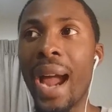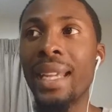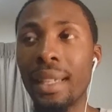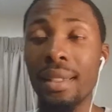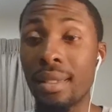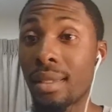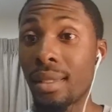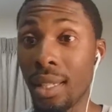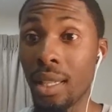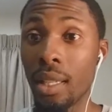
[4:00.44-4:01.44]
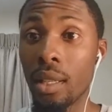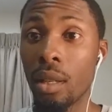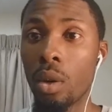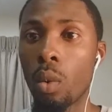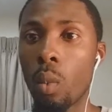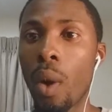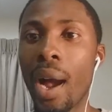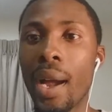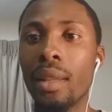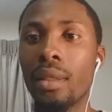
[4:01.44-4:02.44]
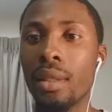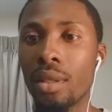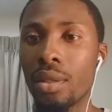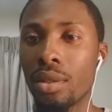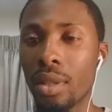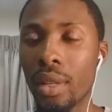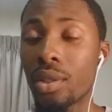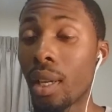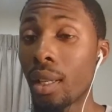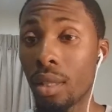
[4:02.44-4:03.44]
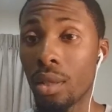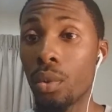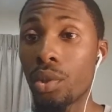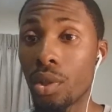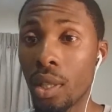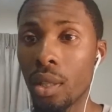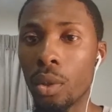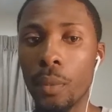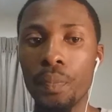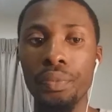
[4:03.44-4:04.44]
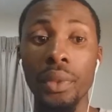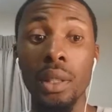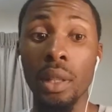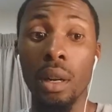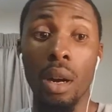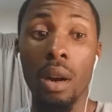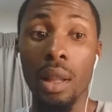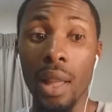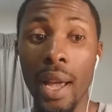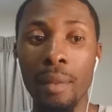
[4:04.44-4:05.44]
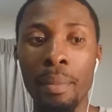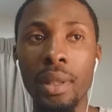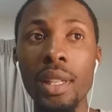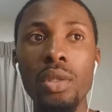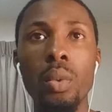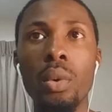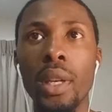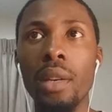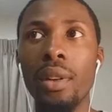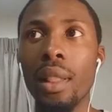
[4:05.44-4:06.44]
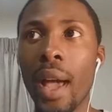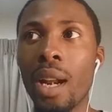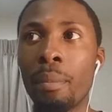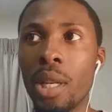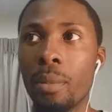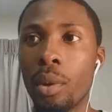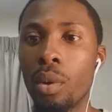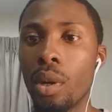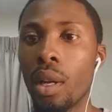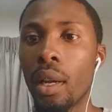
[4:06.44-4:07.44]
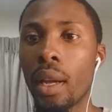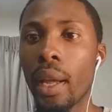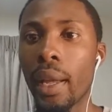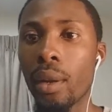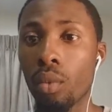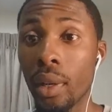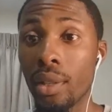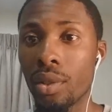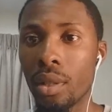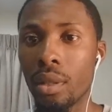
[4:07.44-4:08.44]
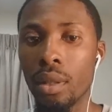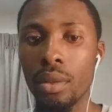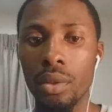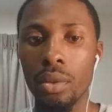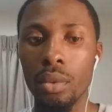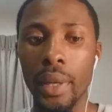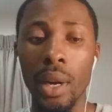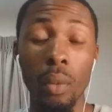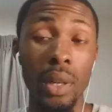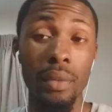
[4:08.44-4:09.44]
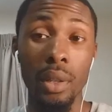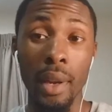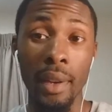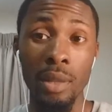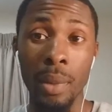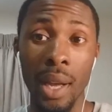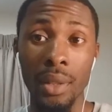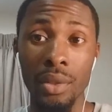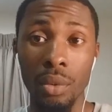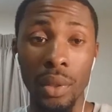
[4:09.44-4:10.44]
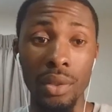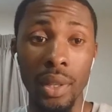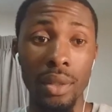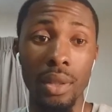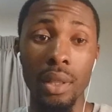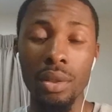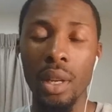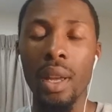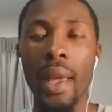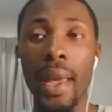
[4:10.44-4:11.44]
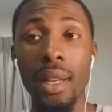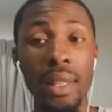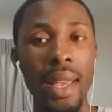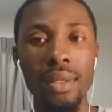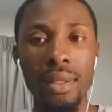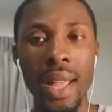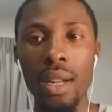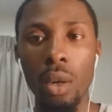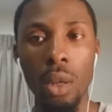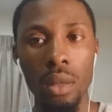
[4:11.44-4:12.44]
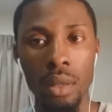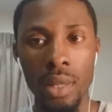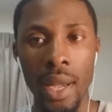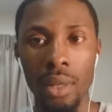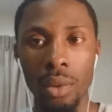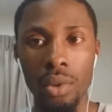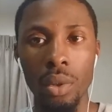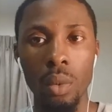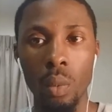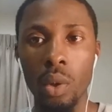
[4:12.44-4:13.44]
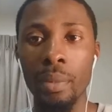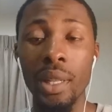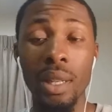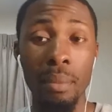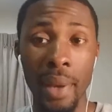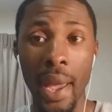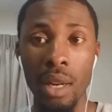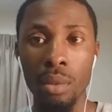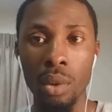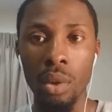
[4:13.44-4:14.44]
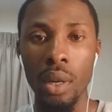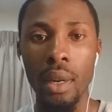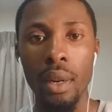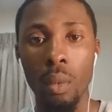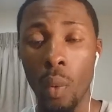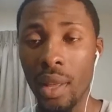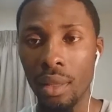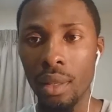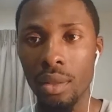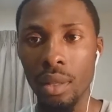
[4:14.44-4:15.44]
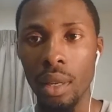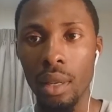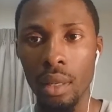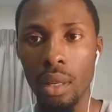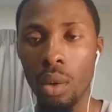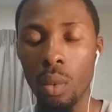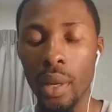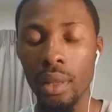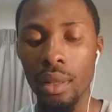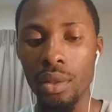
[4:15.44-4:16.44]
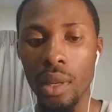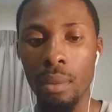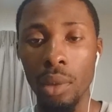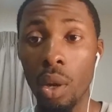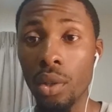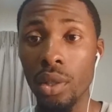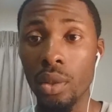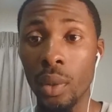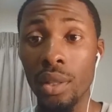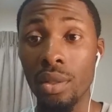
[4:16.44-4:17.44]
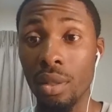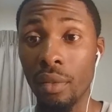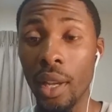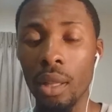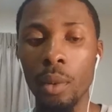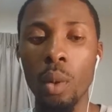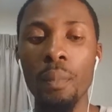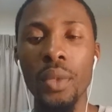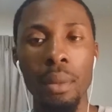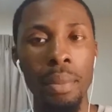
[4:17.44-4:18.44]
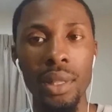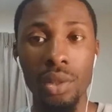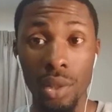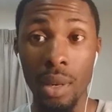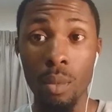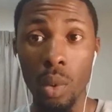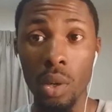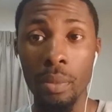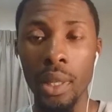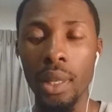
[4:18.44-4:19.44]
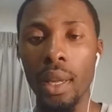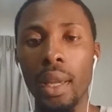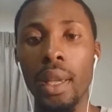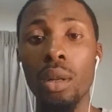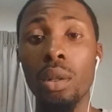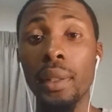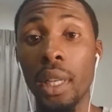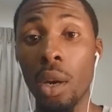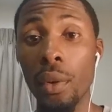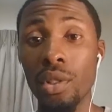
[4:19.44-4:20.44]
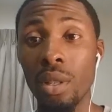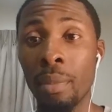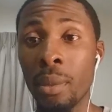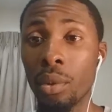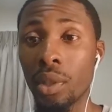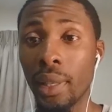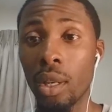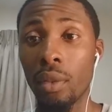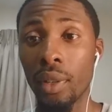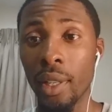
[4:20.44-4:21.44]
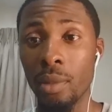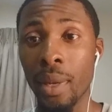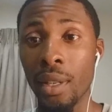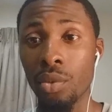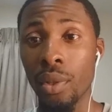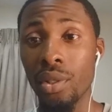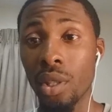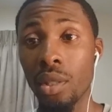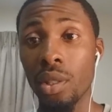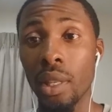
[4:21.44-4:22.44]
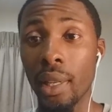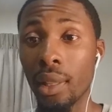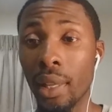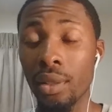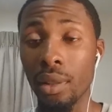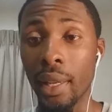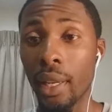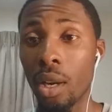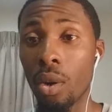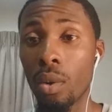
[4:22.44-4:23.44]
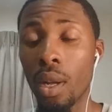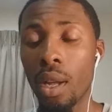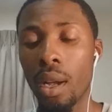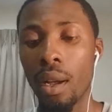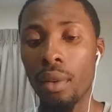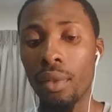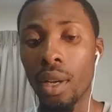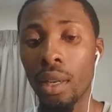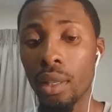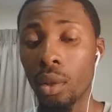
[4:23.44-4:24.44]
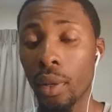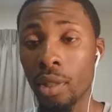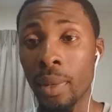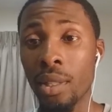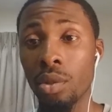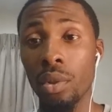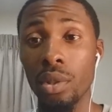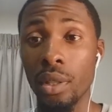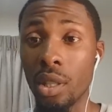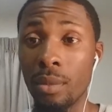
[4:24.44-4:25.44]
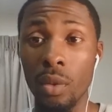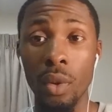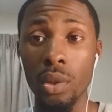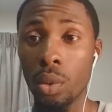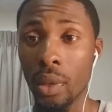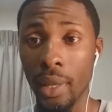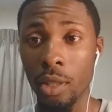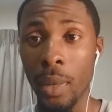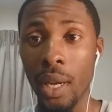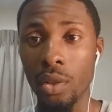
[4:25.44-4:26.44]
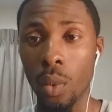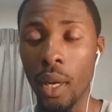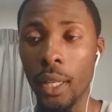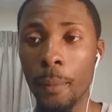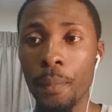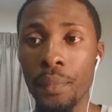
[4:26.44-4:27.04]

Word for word: I can see why this is such a huge deal. There are a lot of, this will give a lot of people a reason to get rid of their Xbox 360s. And yes, not all of the titles will be compatible when this, you know, when this launches, when this is available, but some will be. It'll encourage some people to get off an Xbox 360. They can let go of, you know, the Xbox 360, move on to an Xbox One.